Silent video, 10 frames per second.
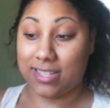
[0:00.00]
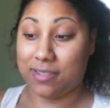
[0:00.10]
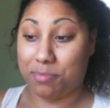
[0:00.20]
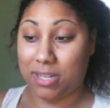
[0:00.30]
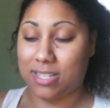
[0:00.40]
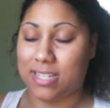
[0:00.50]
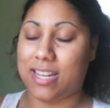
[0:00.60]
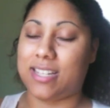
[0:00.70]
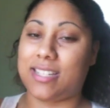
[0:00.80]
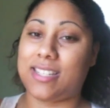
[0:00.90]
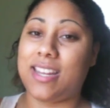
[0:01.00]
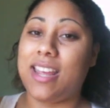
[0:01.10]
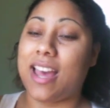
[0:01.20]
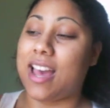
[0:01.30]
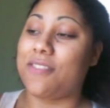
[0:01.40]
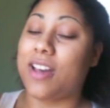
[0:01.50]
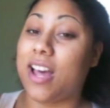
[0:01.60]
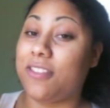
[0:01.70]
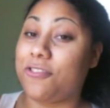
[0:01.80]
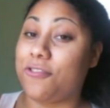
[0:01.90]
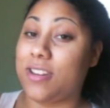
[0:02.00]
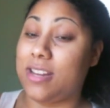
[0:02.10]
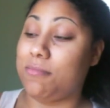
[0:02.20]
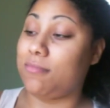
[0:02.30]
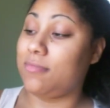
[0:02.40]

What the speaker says: the big containers, I have olive cream,